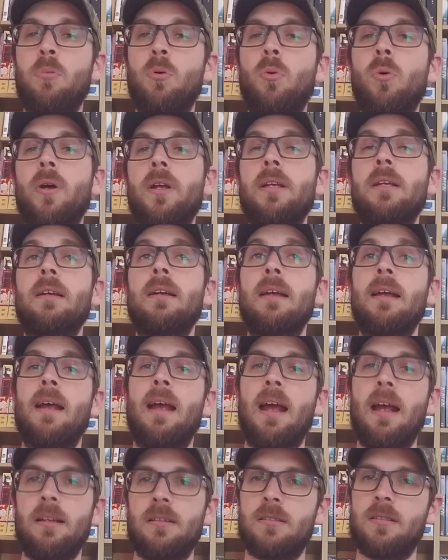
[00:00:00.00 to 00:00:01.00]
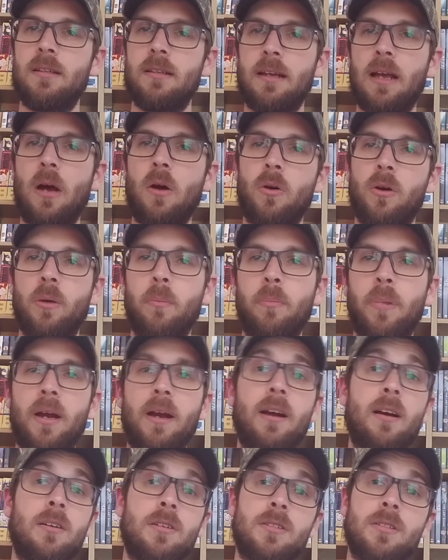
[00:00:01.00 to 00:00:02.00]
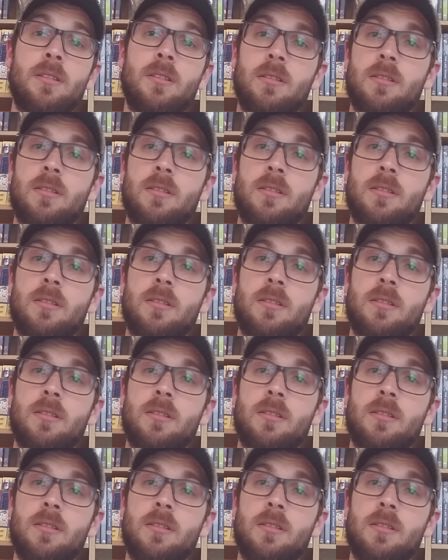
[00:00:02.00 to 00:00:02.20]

point and seeing how it compares.